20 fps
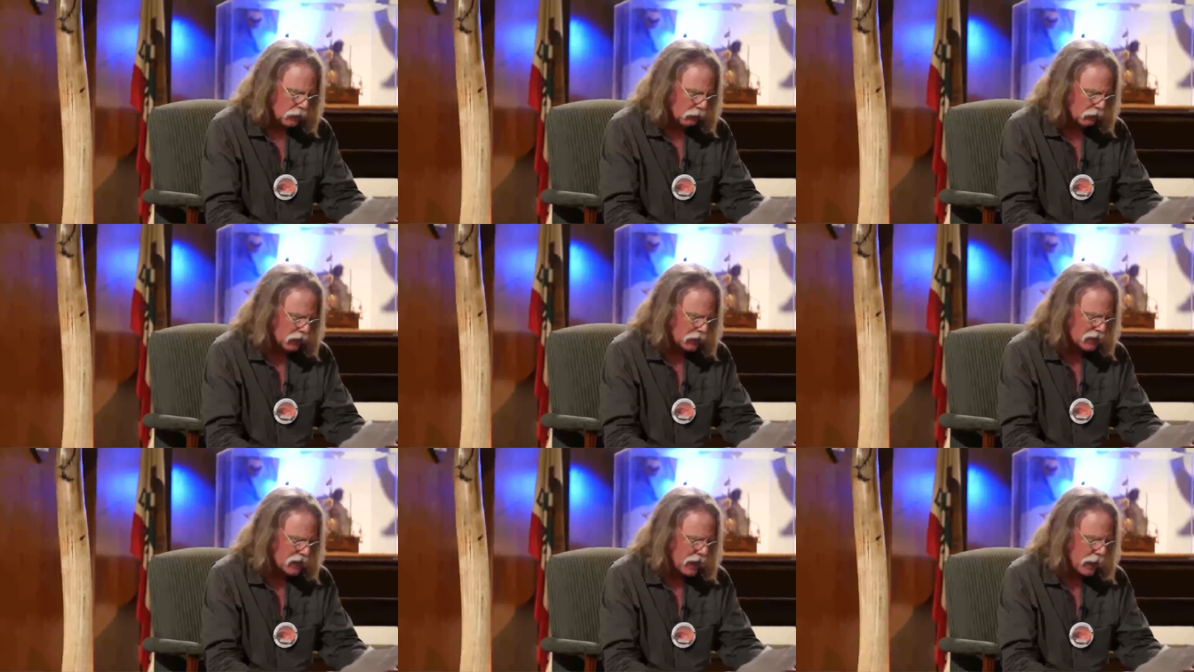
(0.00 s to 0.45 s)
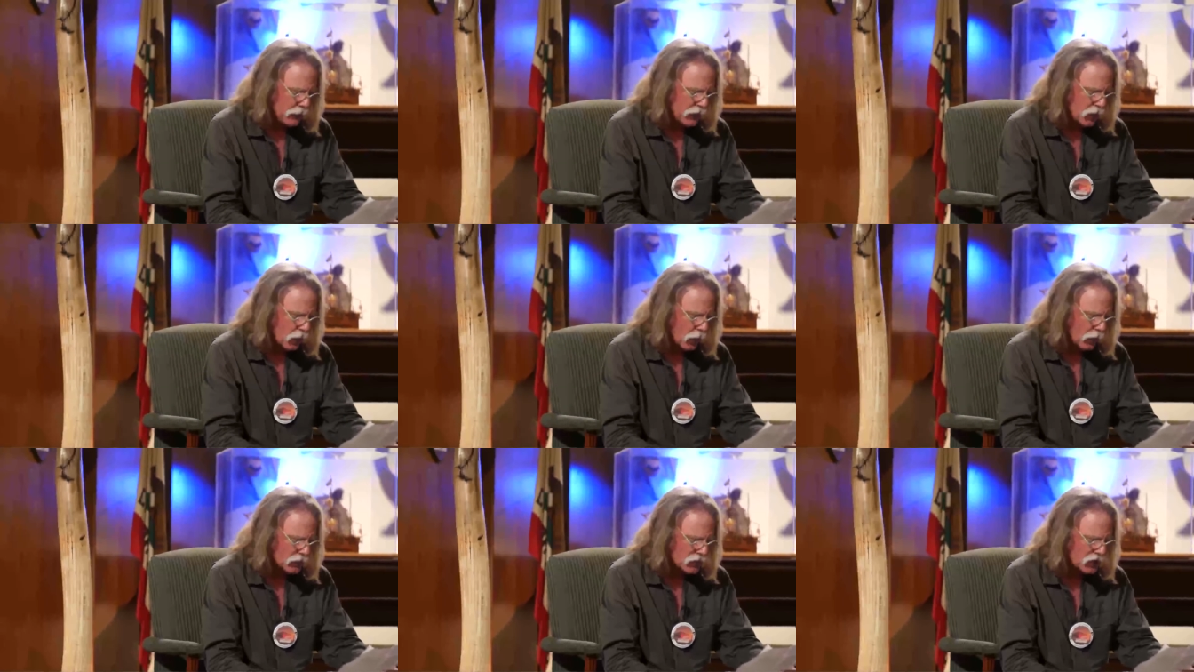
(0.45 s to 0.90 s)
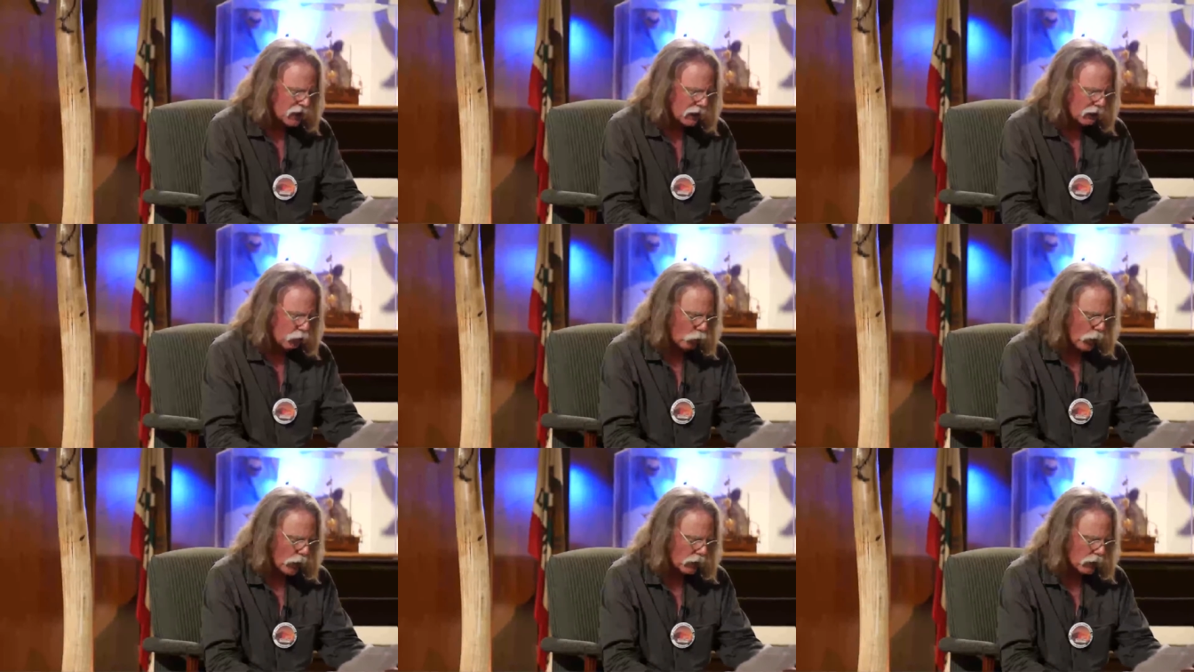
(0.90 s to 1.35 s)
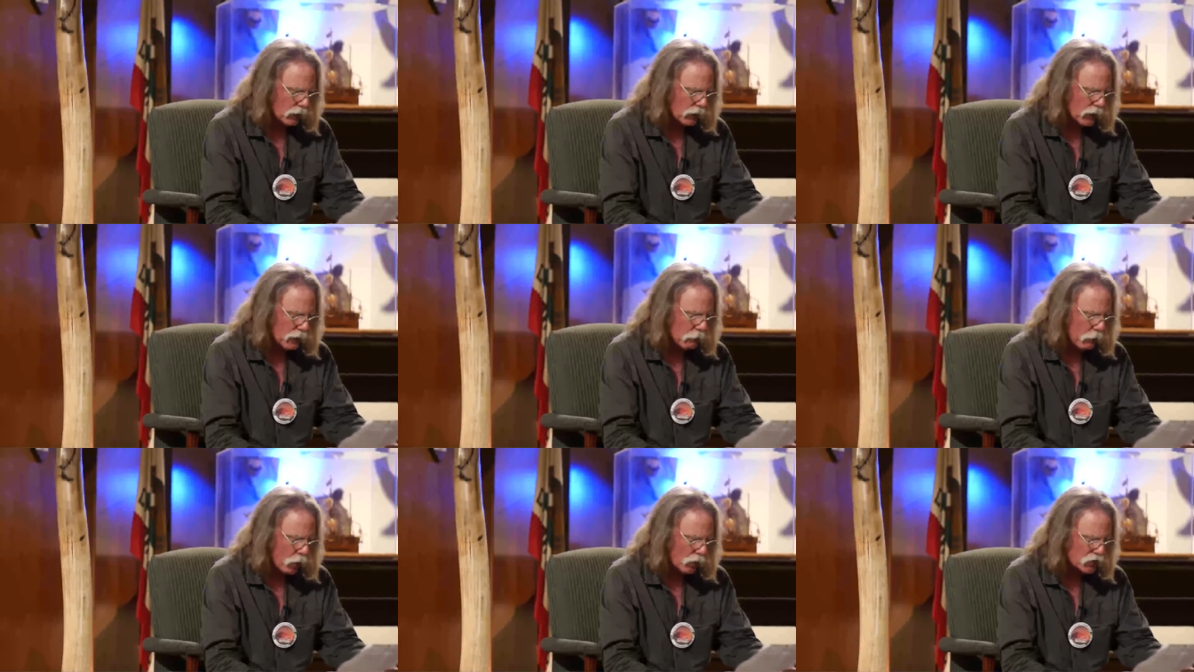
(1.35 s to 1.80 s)
Then came the onset of winter,
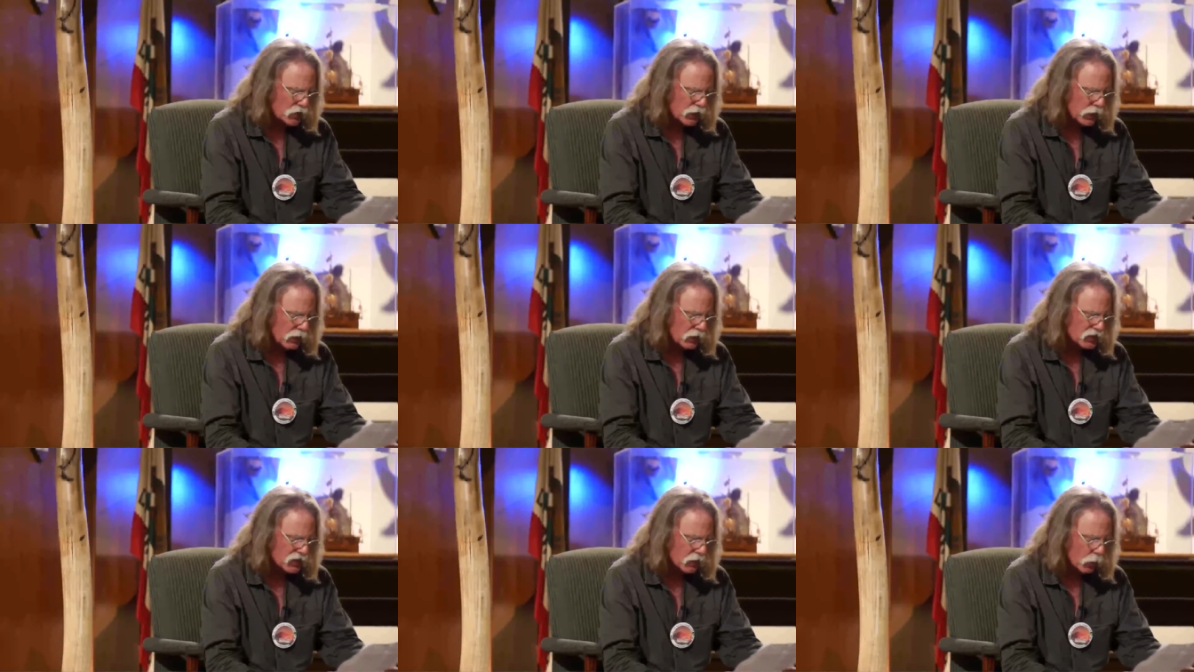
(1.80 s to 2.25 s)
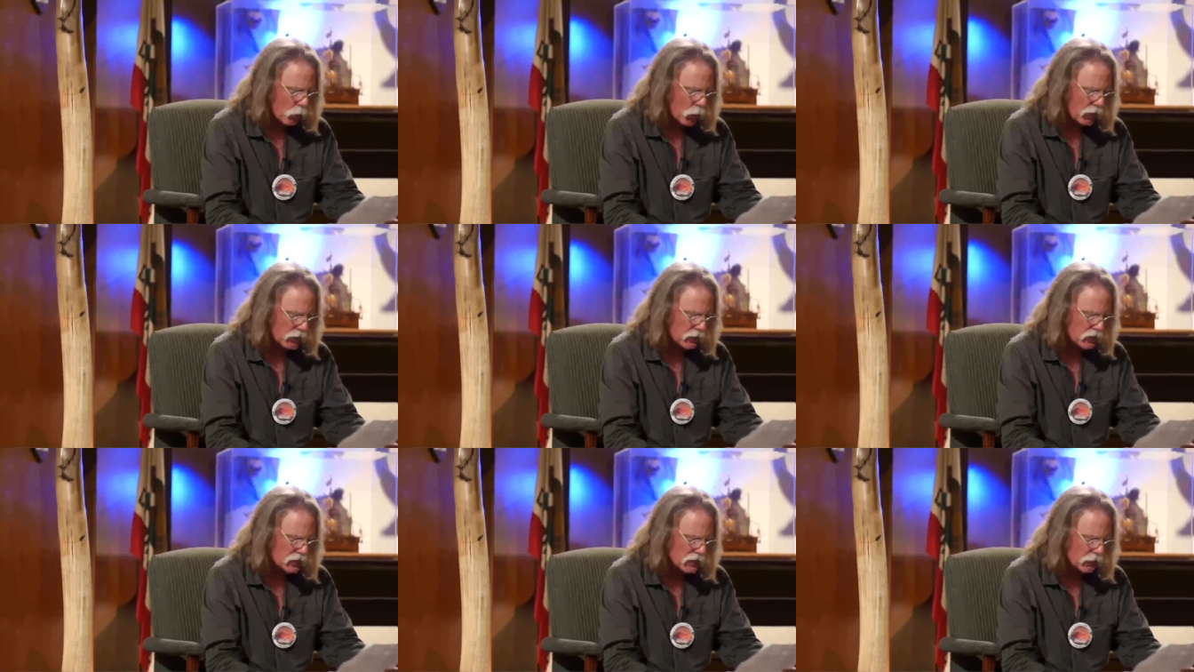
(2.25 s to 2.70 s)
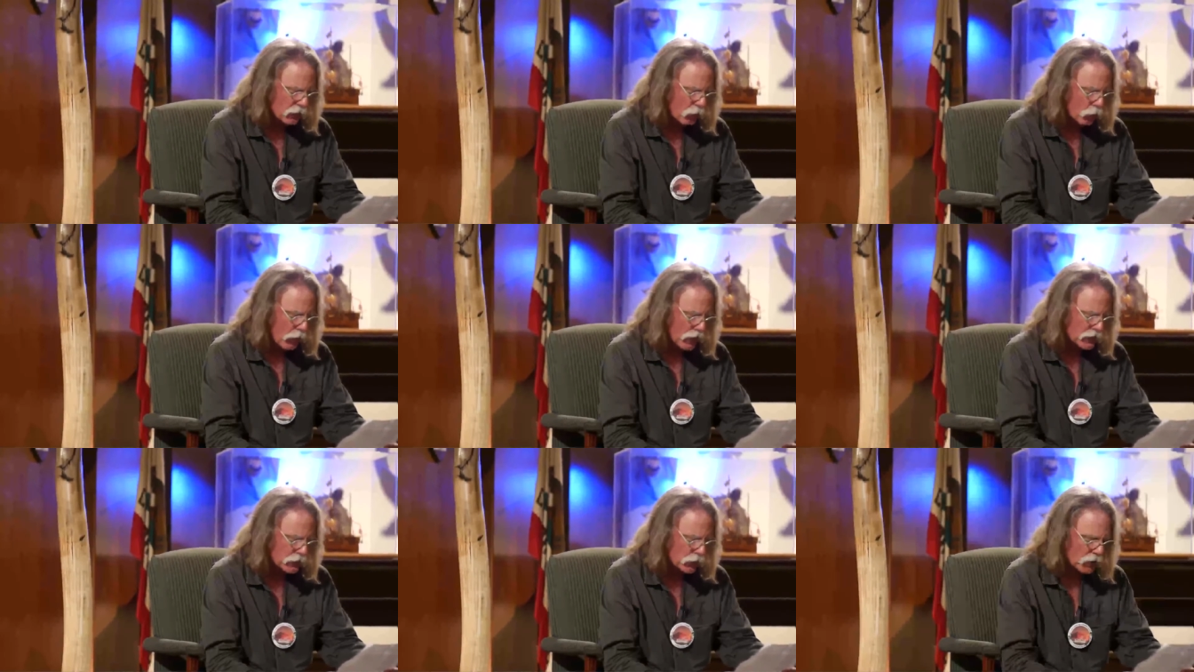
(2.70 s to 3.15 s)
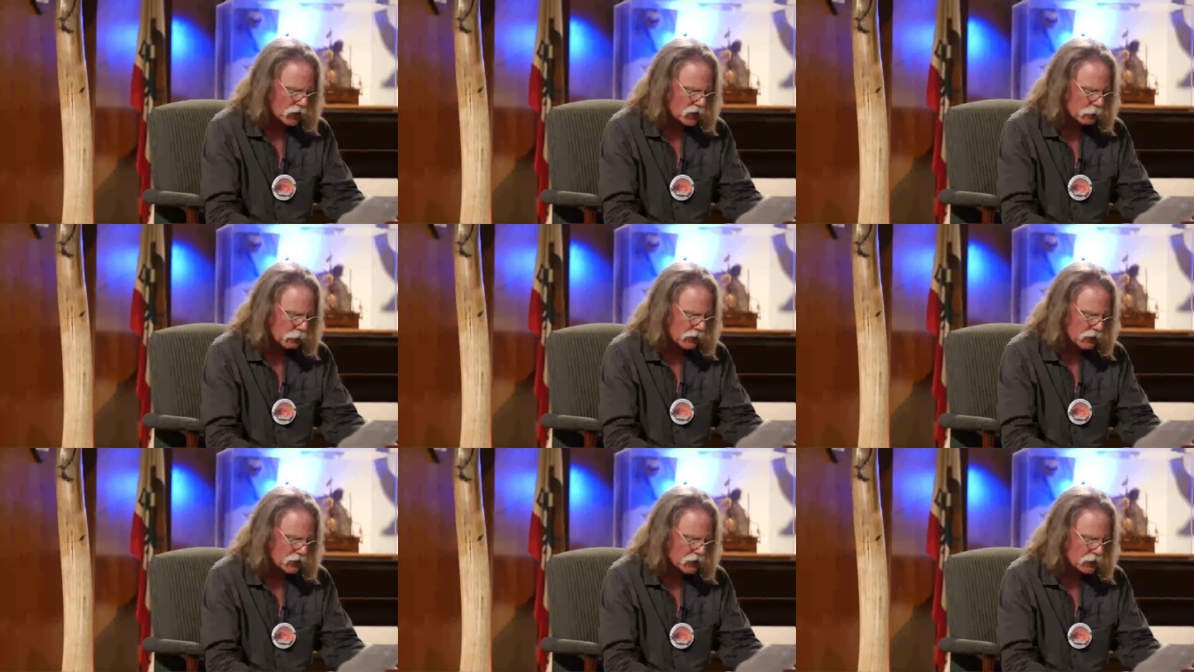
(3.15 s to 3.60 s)
and most years, the wonders of a white
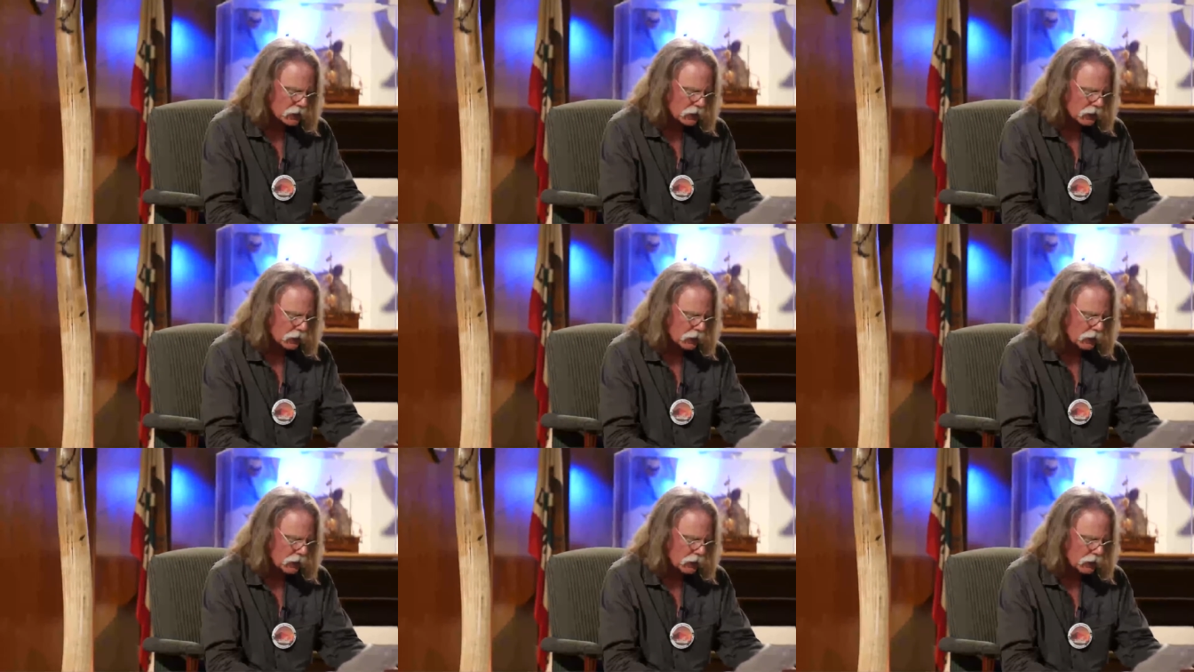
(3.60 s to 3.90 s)
Christmas.